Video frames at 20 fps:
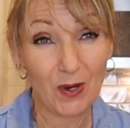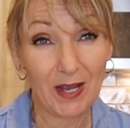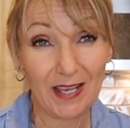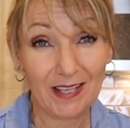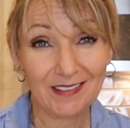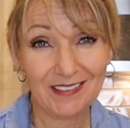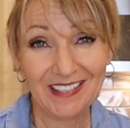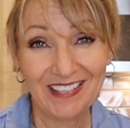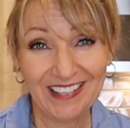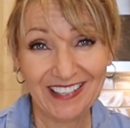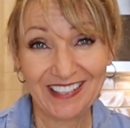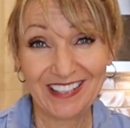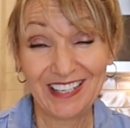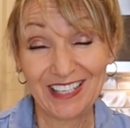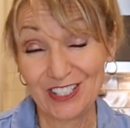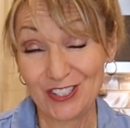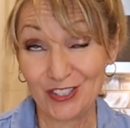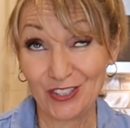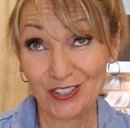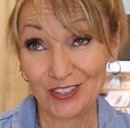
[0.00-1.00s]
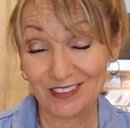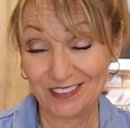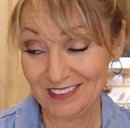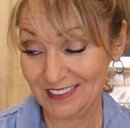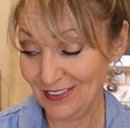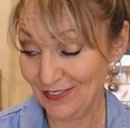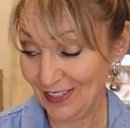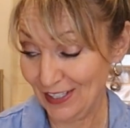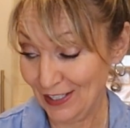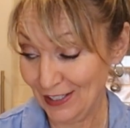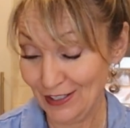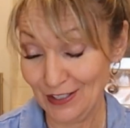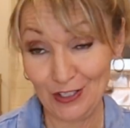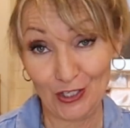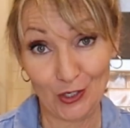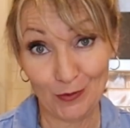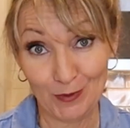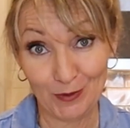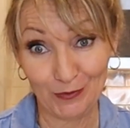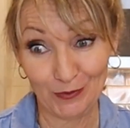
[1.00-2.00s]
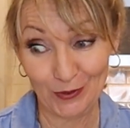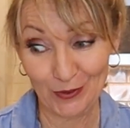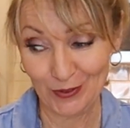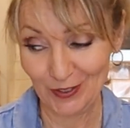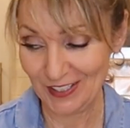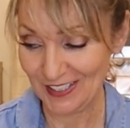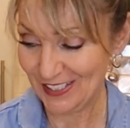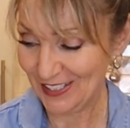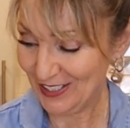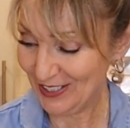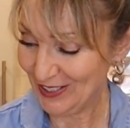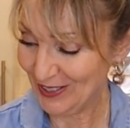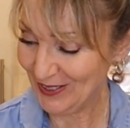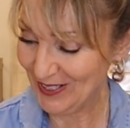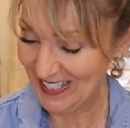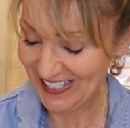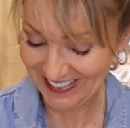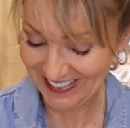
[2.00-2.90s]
wet unless you're living in humid Florida too.